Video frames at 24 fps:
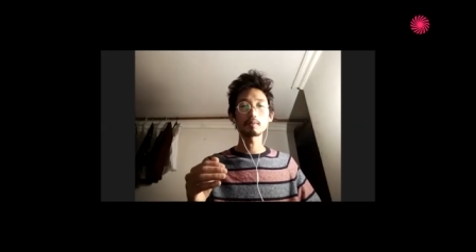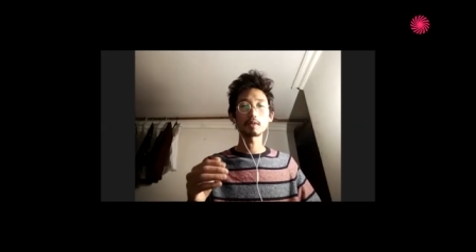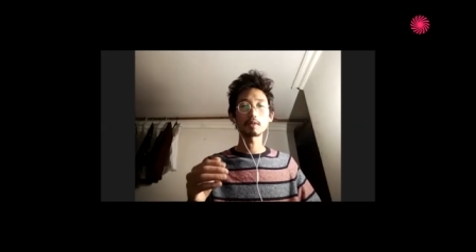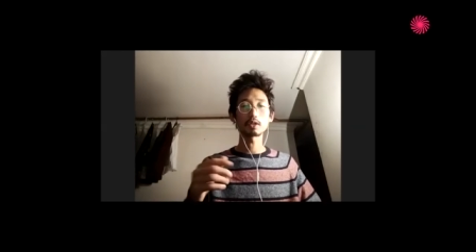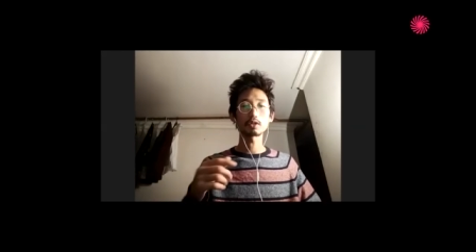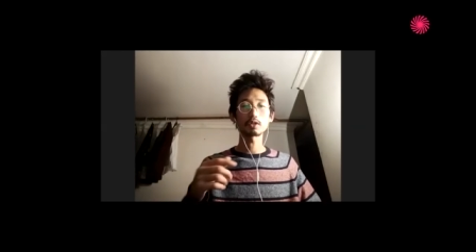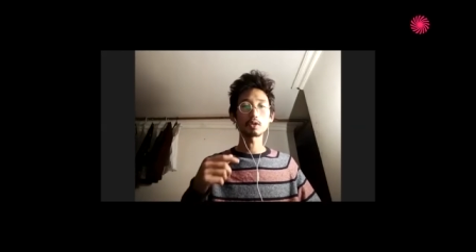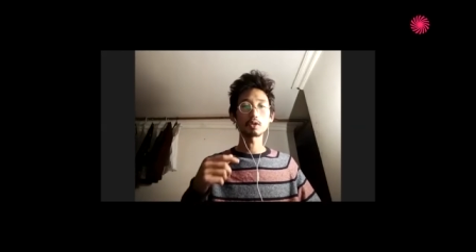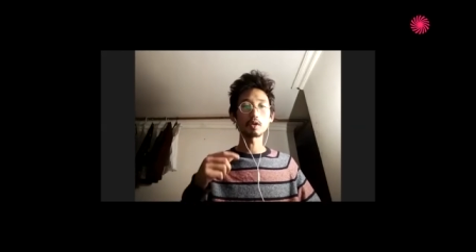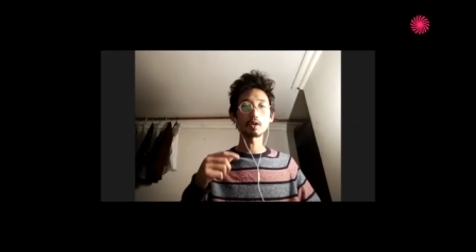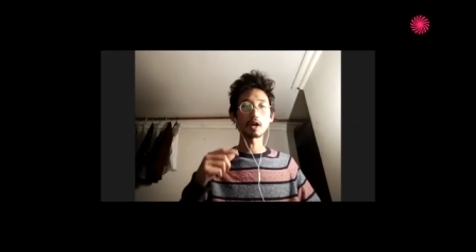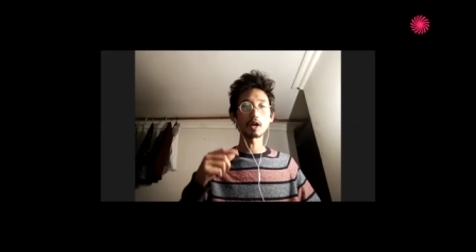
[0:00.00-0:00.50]

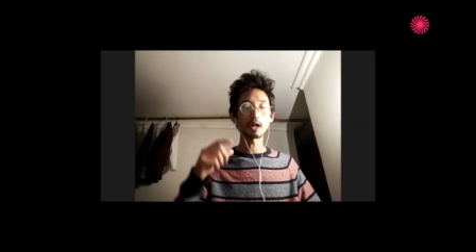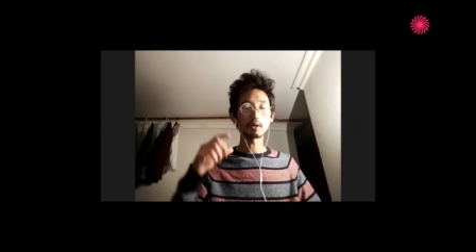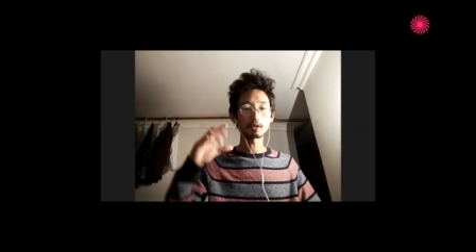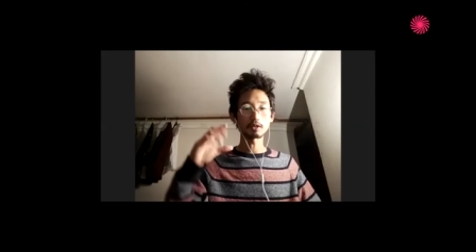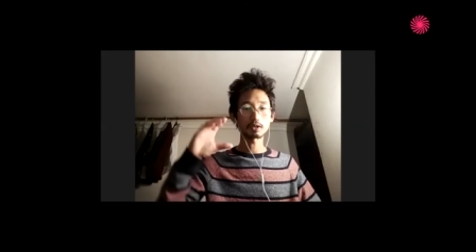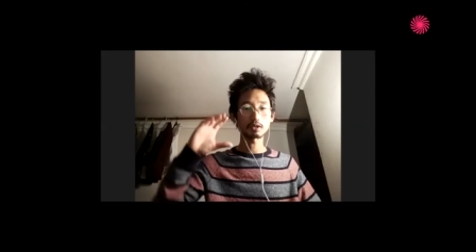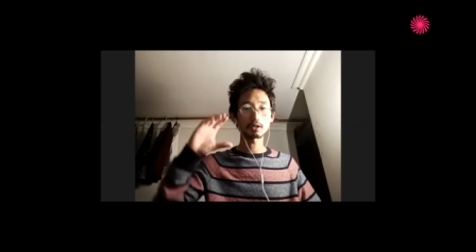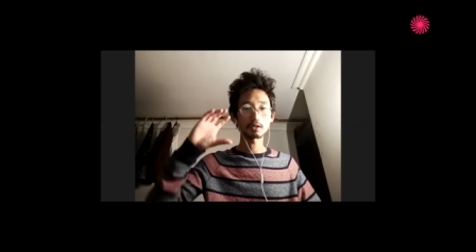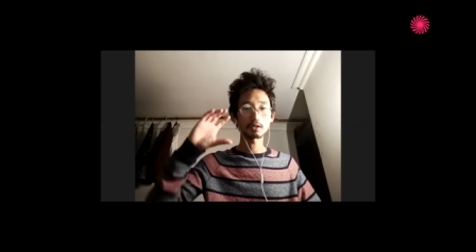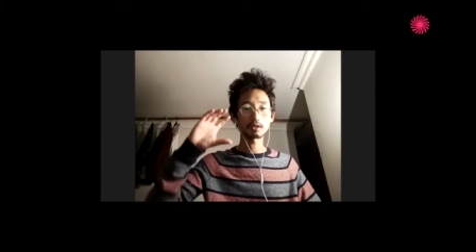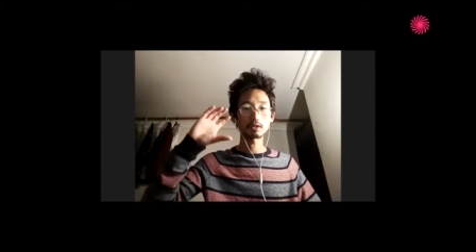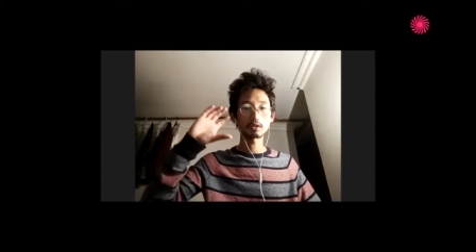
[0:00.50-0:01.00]
So I
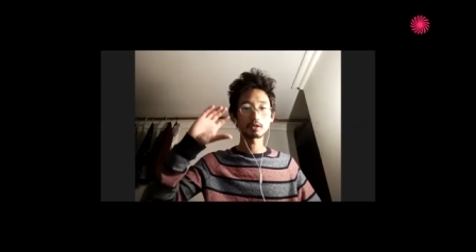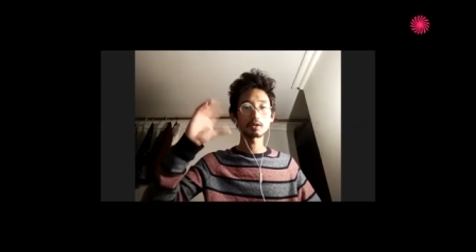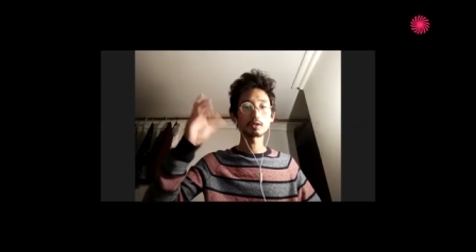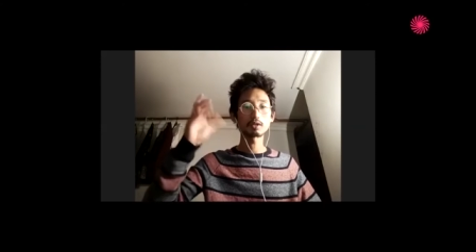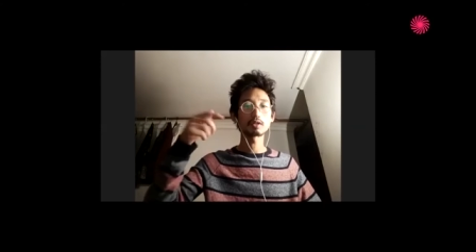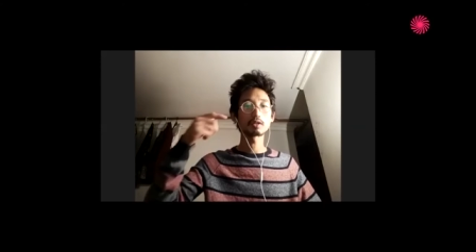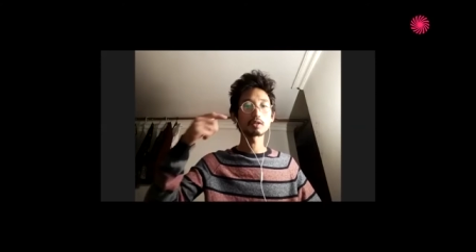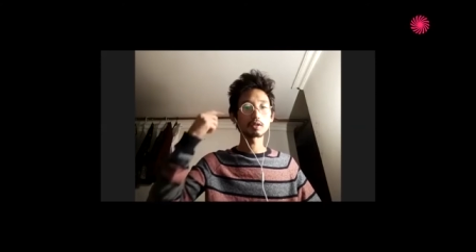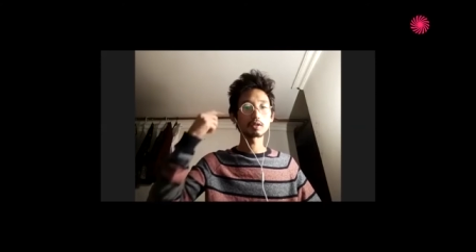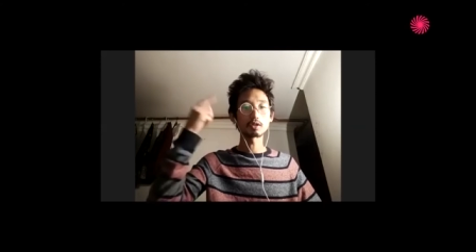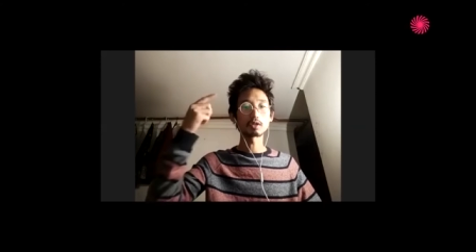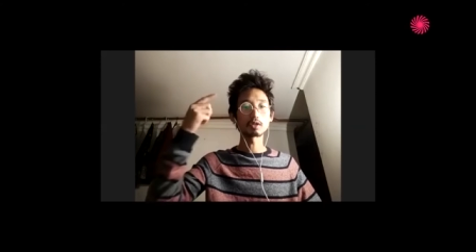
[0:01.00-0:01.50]
was,
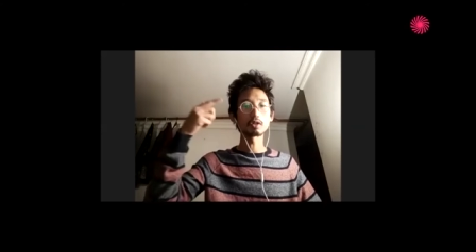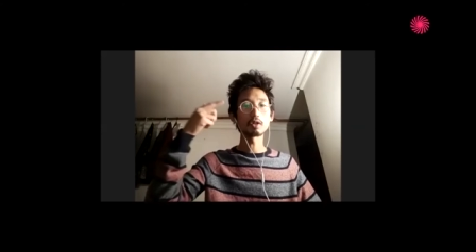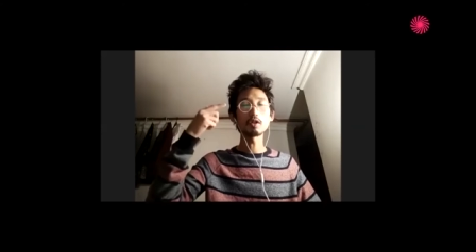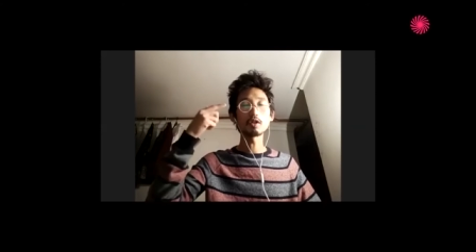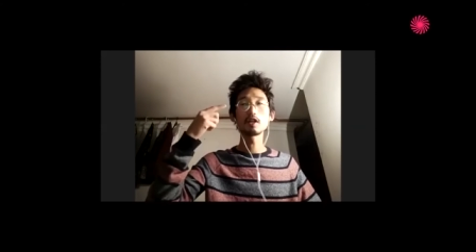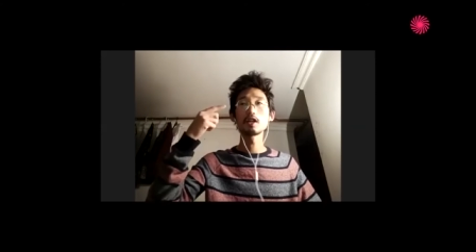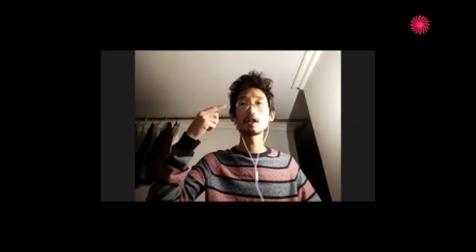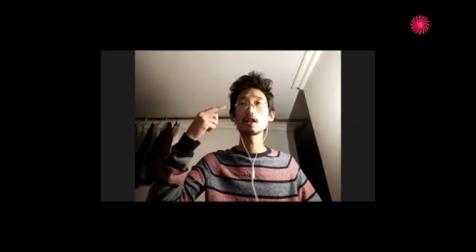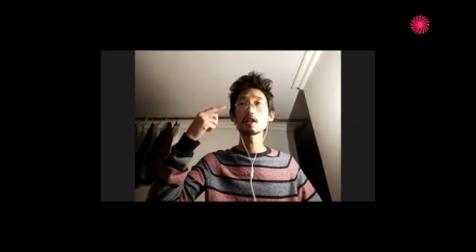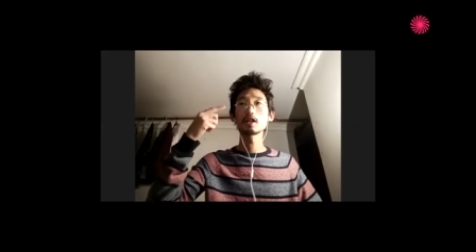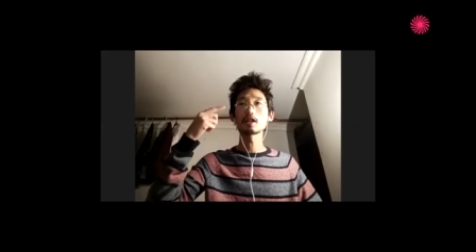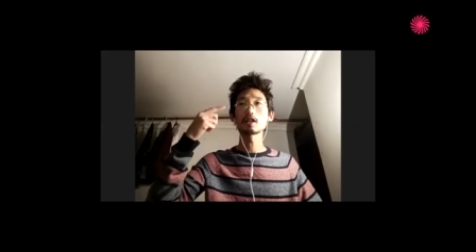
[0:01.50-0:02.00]
you know,
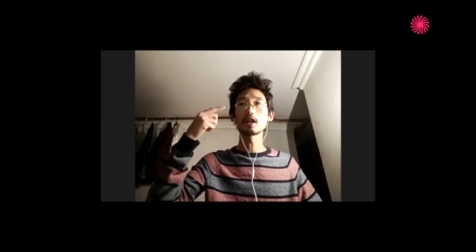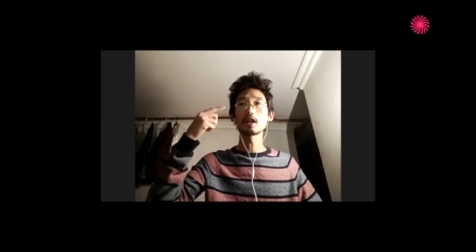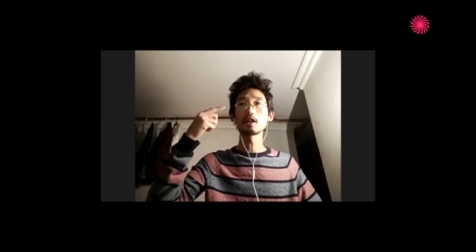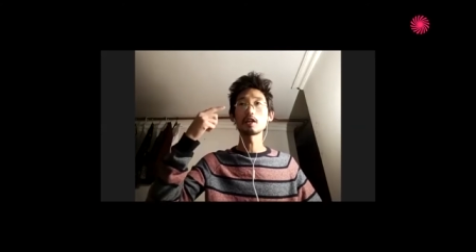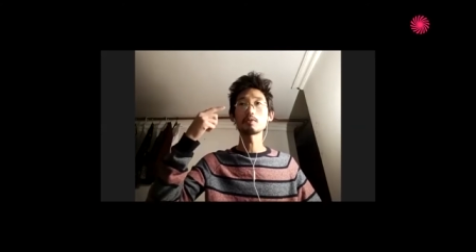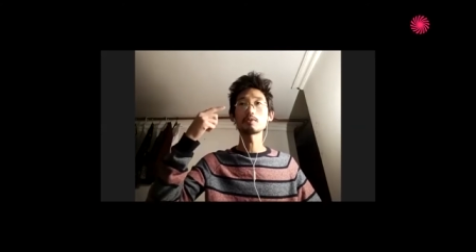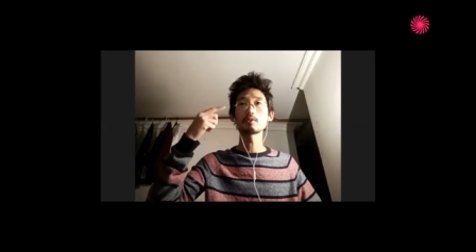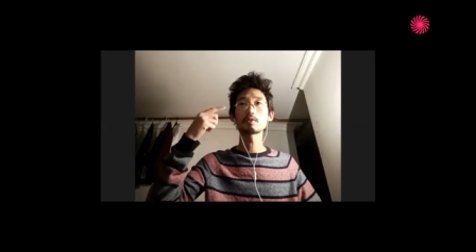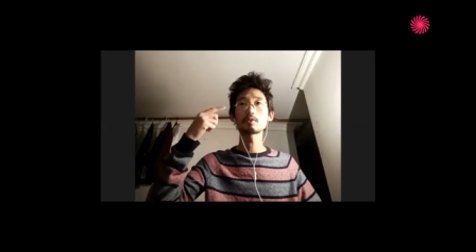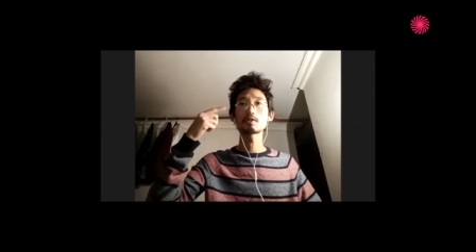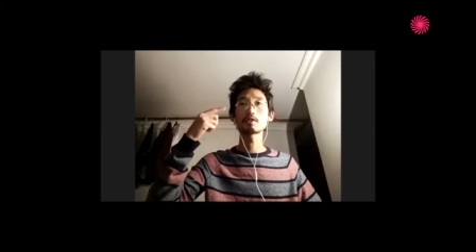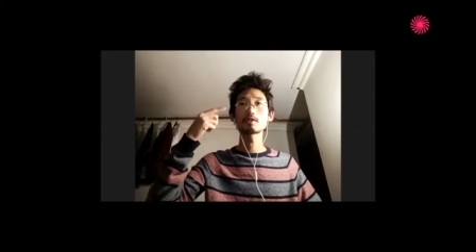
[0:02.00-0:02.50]
kind
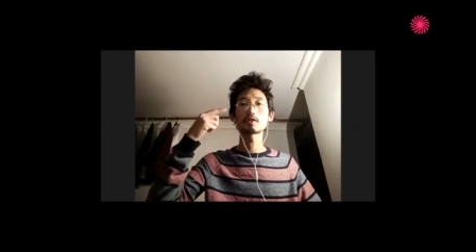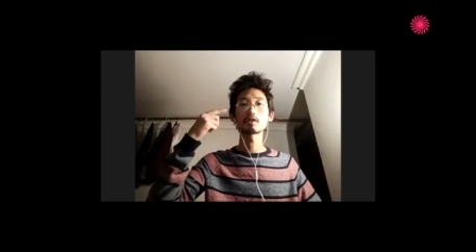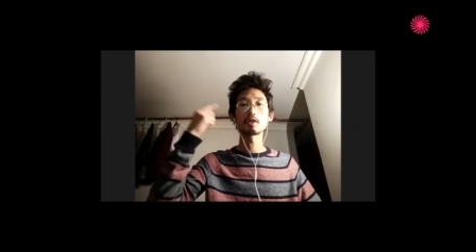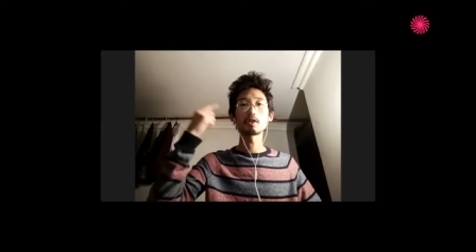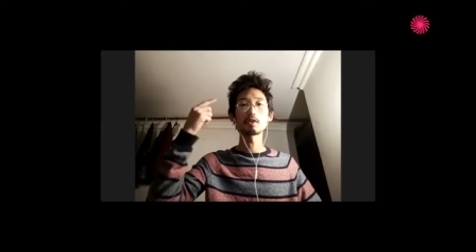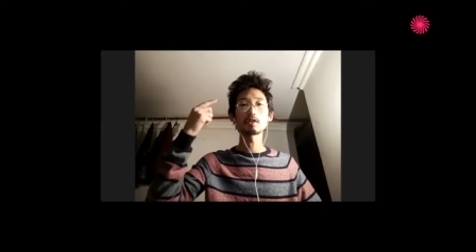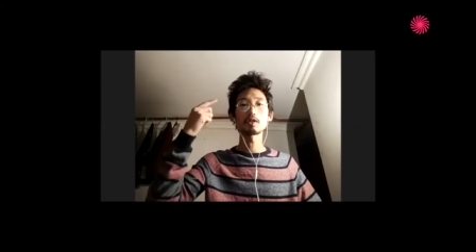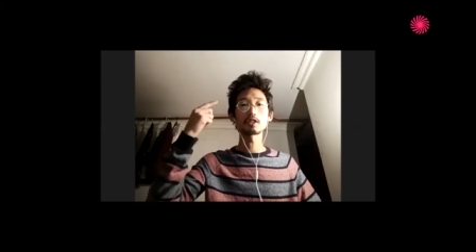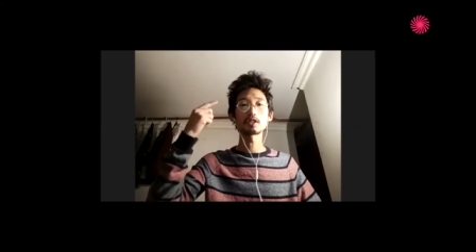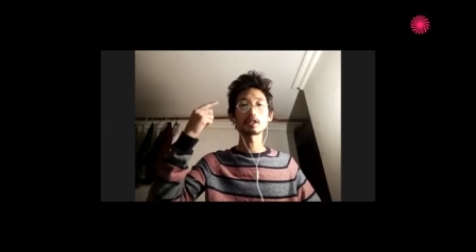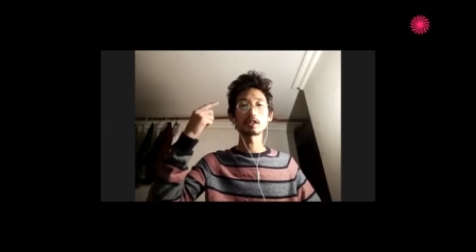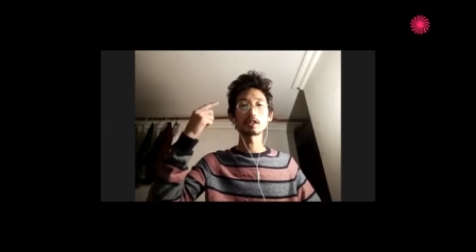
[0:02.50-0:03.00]
of
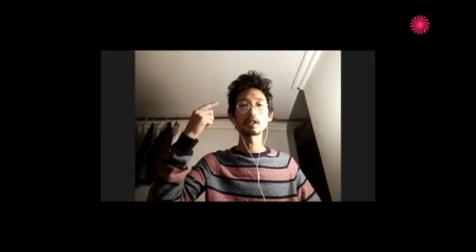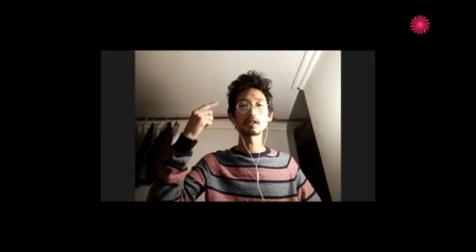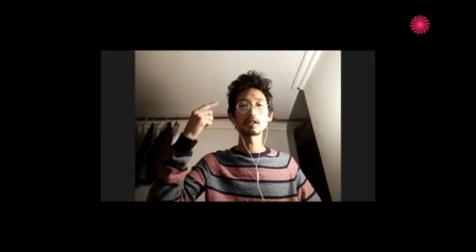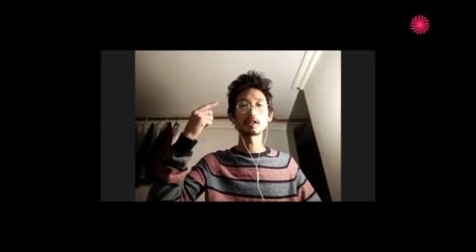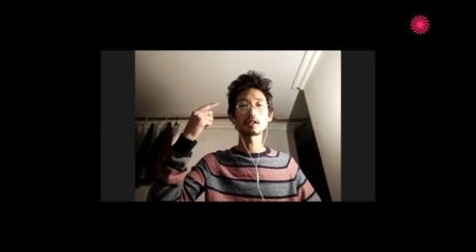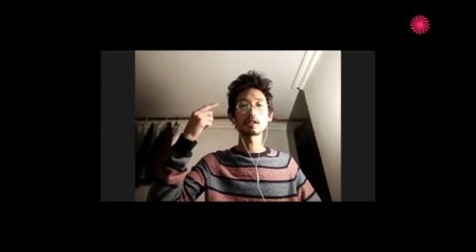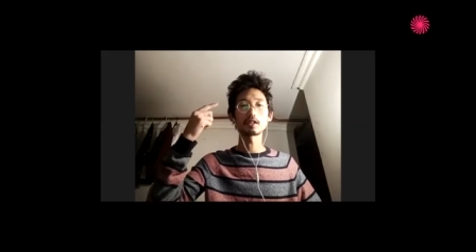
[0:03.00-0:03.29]
closing,